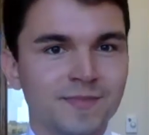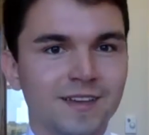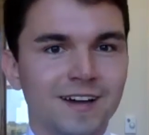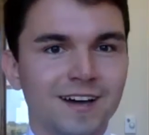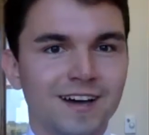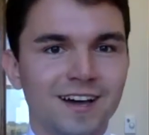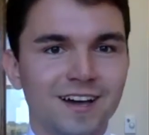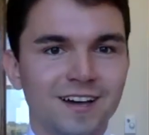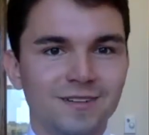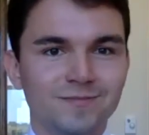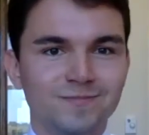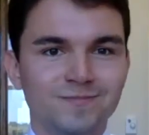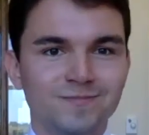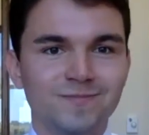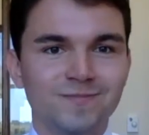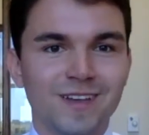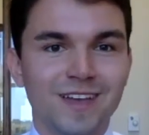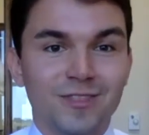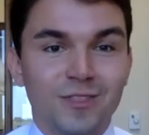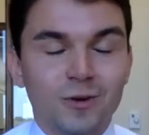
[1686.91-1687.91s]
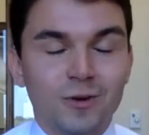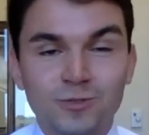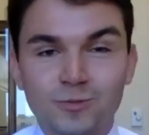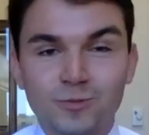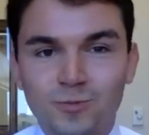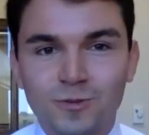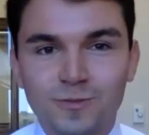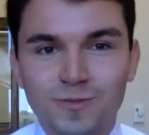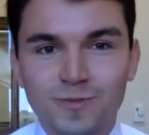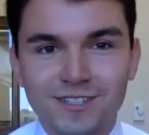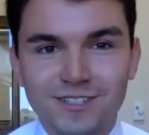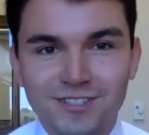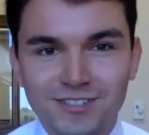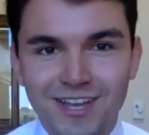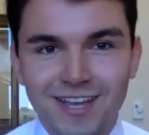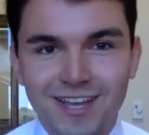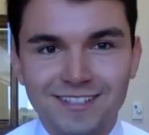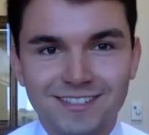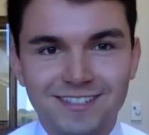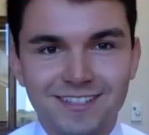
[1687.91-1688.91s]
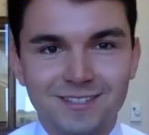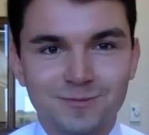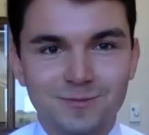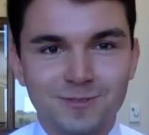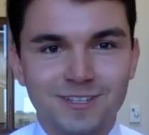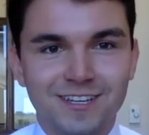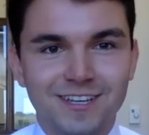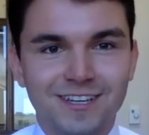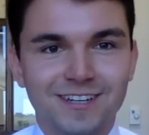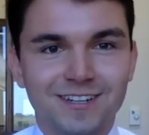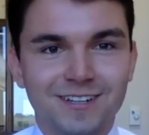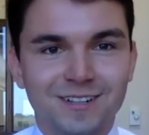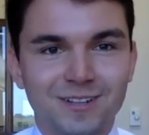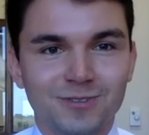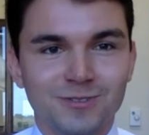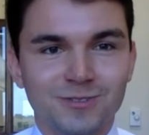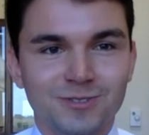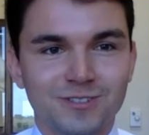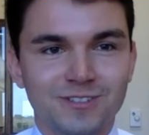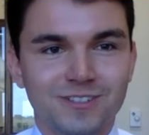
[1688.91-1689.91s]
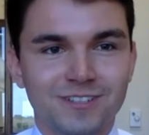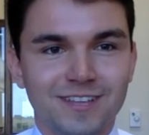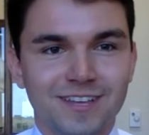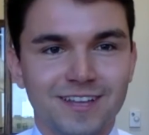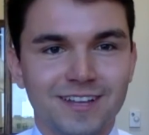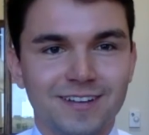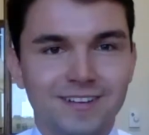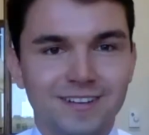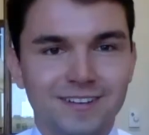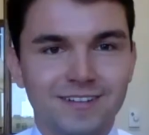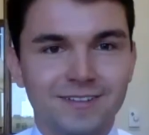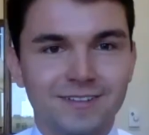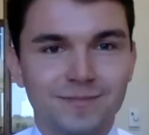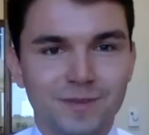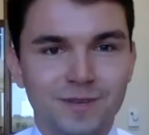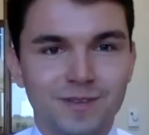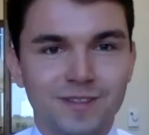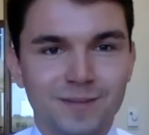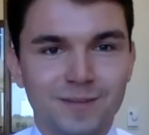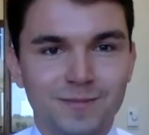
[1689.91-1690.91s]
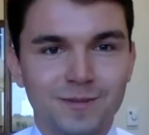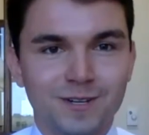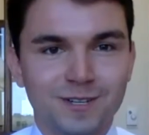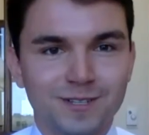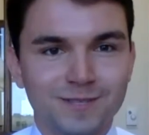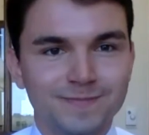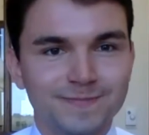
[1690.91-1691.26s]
And those will be assessed as we get closer to that period.